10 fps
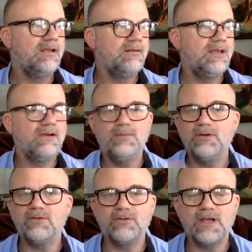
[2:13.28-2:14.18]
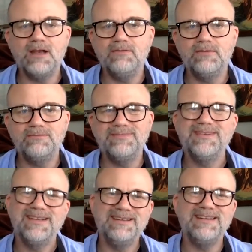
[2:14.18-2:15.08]
Carrier Middle School was kind of,
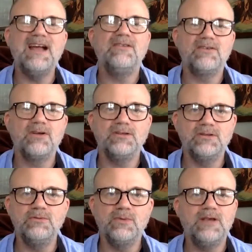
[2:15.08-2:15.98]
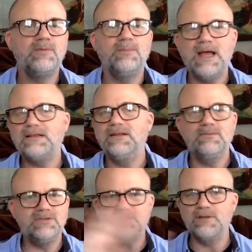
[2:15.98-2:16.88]
now it's called Dunes West, but back then it
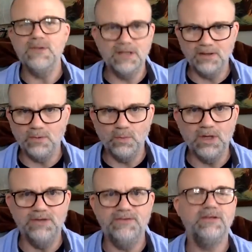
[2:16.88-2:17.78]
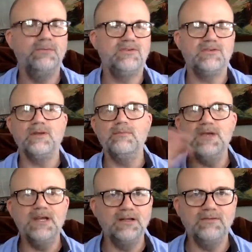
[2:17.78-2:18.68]
was just the middle of the woods. It was just the
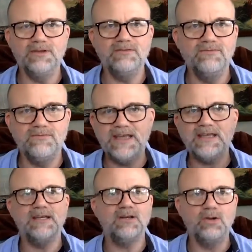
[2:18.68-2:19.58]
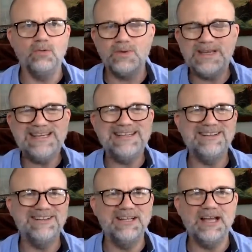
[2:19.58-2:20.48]
middle of this vacant, green,
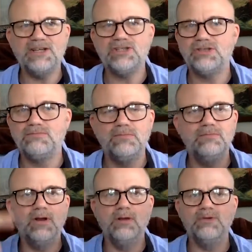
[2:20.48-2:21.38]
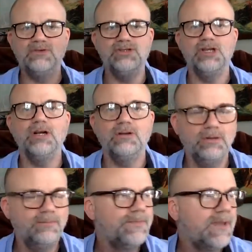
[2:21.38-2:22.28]
lush, almost
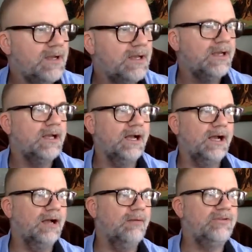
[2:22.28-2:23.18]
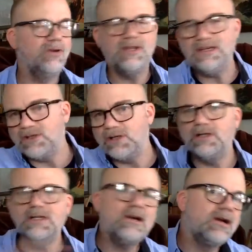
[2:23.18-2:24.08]
jungle. So they just
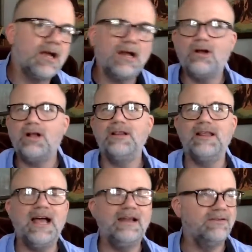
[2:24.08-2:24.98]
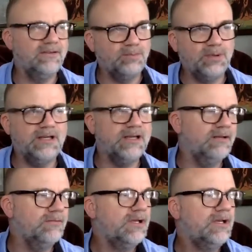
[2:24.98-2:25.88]
clear cut all of that and just put in
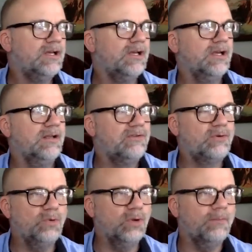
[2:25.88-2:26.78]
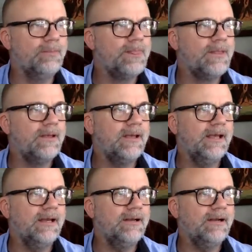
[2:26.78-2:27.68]
a school.
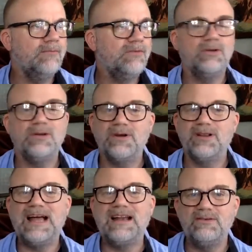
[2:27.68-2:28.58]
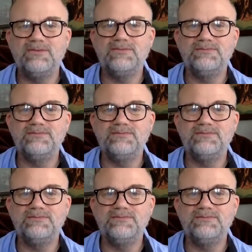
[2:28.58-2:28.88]
And so there were a lot of